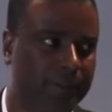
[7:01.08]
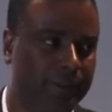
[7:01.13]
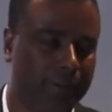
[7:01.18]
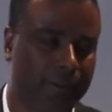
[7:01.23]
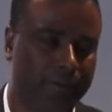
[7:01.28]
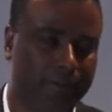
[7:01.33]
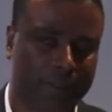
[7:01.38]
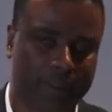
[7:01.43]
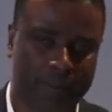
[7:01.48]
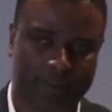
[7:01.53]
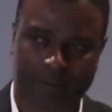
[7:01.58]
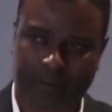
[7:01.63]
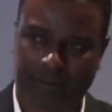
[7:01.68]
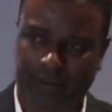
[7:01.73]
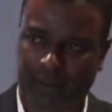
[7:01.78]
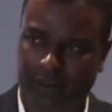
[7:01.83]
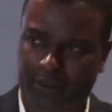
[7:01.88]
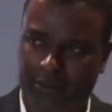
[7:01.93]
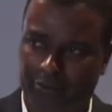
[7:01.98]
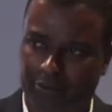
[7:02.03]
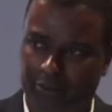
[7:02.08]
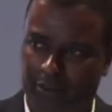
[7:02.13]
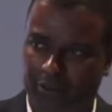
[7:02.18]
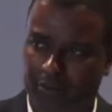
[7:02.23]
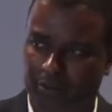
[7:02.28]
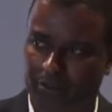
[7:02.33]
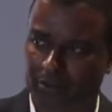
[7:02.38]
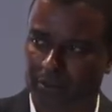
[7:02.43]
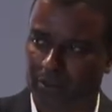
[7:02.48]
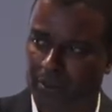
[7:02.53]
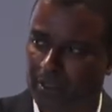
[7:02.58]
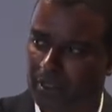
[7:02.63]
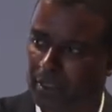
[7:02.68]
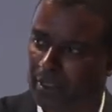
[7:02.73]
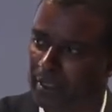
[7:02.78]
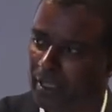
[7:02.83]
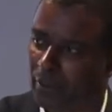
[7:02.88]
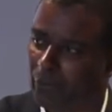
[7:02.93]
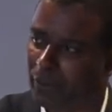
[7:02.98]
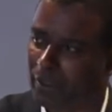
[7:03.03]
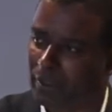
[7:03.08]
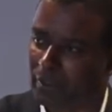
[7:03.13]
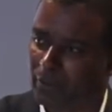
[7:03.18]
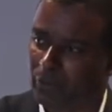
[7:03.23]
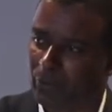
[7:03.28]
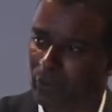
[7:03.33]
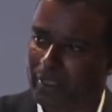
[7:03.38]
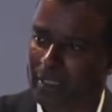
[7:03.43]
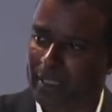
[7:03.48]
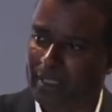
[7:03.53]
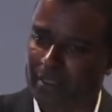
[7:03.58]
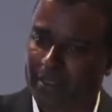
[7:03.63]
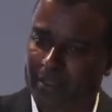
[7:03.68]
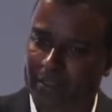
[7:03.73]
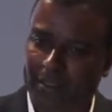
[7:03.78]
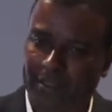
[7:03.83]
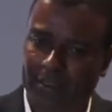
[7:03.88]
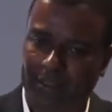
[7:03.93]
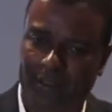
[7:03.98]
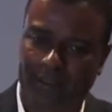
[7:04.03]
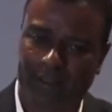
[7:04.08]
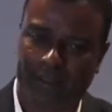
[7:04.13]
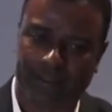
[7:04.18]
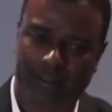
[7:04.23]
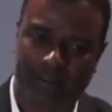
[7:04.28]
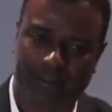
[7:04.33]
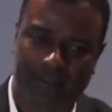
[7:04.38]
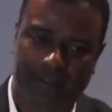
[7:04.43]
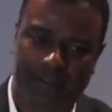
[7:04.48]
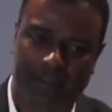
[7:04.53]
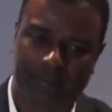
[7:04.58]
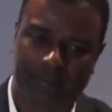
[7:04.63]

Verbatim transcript: um, that's, that's critical. Now, what, what I think that,